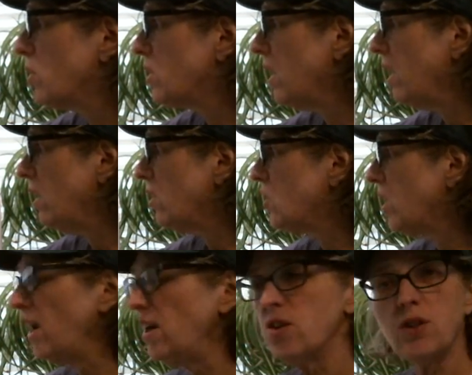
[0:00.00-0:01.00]
percent
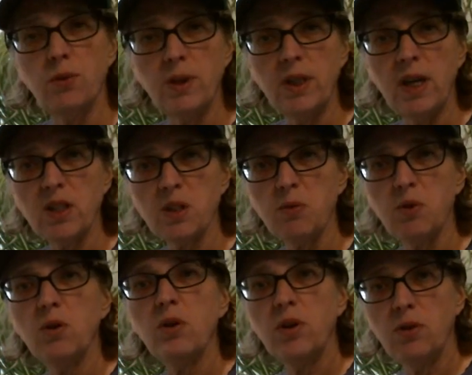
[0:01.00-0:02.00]
changed to a
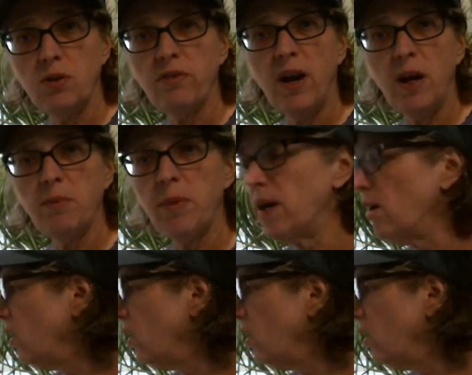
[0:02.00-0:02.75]
decimal, you divide by